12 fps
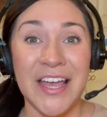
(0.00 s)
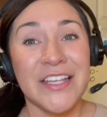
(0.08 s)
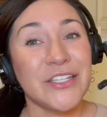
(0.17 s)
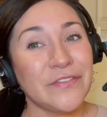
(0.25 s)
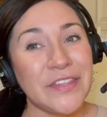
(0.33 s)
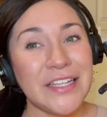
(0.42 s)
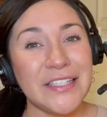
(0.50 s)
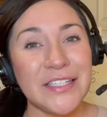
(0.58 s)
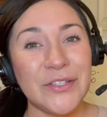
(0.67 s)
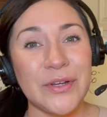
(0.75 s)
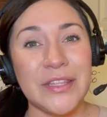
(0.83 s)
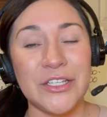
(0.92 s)
So if that's a
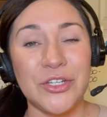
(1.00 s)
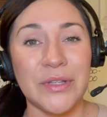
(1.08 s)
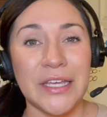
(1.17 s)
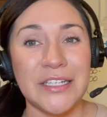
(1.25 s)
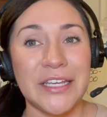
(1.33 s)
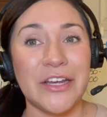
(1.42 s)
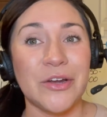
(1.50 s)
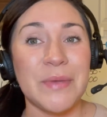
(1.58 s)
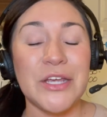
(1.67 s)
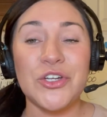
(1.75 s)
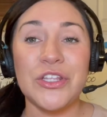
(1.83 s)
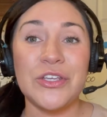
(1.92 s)
story that you would like to hear,
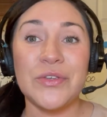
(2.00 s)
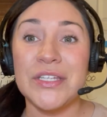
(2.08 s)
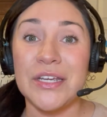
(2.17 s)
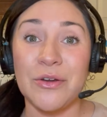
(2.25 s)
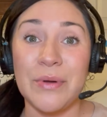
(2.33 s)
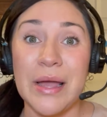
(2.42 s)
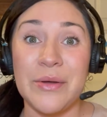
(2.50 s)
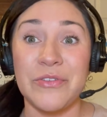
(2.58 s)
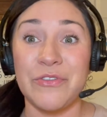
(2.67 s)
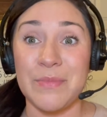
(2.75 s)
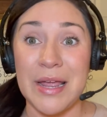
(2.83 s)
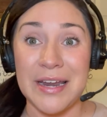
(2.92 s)
make sure that you stick around
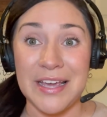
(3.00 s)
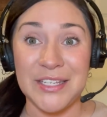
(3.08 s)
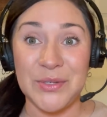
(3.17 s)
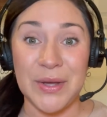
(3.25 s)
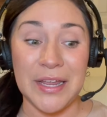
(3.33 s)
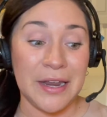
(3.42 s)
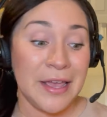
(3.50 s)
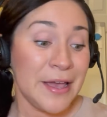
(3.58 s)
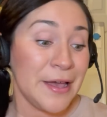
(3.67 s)
for my next one,